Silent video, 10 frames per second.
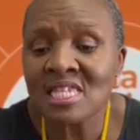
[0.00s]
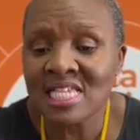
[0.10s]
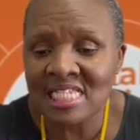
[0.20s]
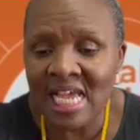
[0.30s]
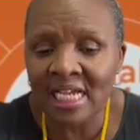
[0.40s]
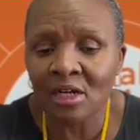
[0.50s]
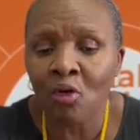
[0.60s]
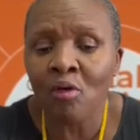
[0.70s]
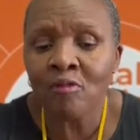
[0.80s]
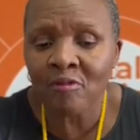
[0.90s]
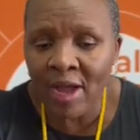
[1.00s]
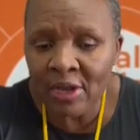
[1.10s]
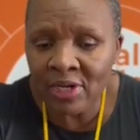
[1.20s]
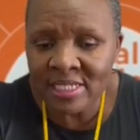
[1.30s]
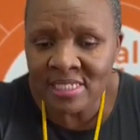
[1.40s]
the cycle of
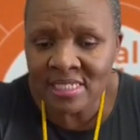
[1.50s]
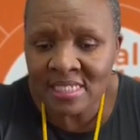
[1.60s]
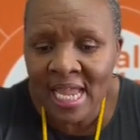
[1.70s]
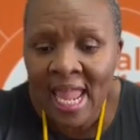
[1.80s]
violence